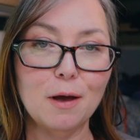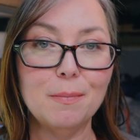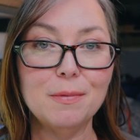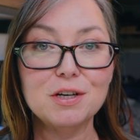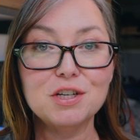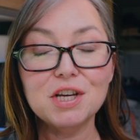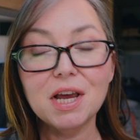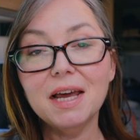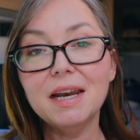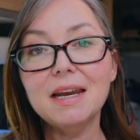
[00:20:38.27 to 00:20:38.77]
A
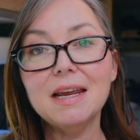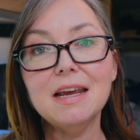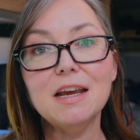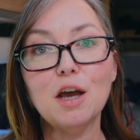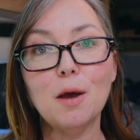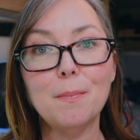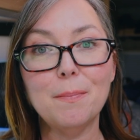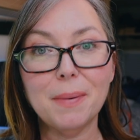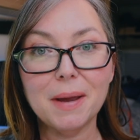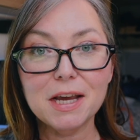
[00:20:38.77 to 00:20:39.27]
machete,
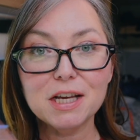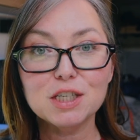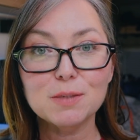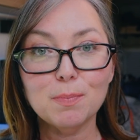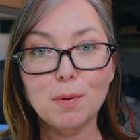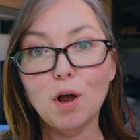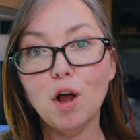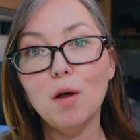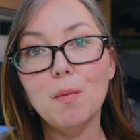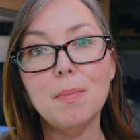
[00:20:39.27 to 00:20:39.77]
a
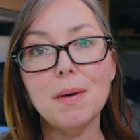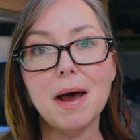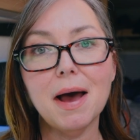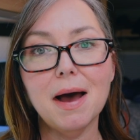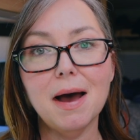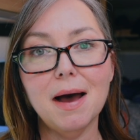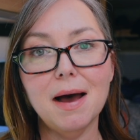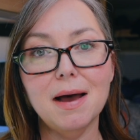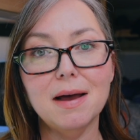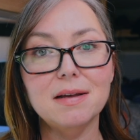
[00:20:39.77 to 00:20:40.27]
baseball
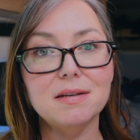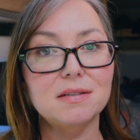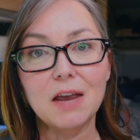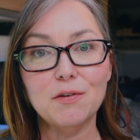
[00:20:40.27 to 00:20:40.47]
bat.